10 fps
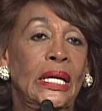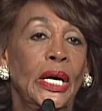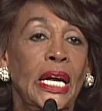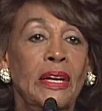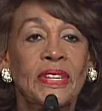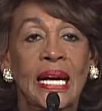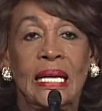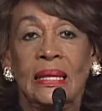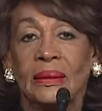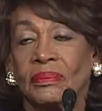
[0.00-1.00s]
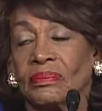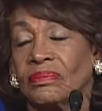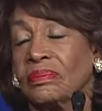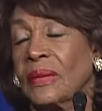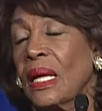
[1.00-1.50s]
Good evening.
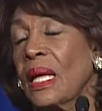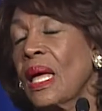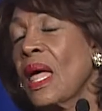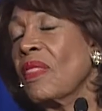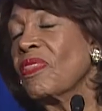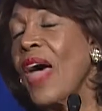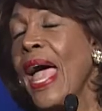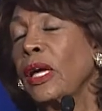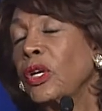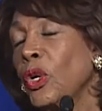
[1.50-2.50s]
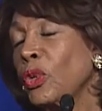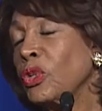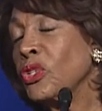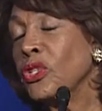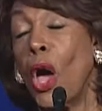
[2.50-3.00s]
Thank you
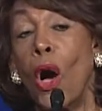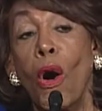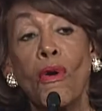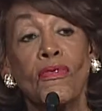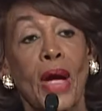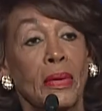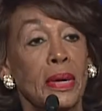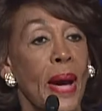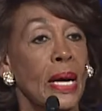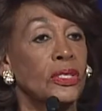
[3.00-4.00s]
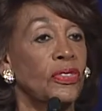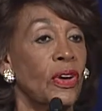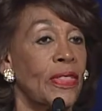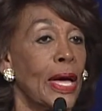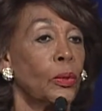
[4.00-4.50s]
so very much for
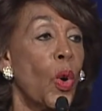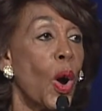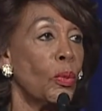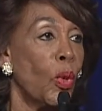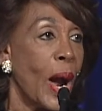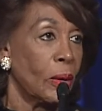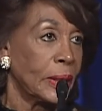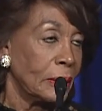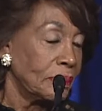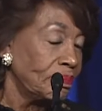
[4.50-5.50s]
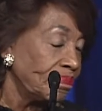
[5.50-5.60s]
that warm welcome.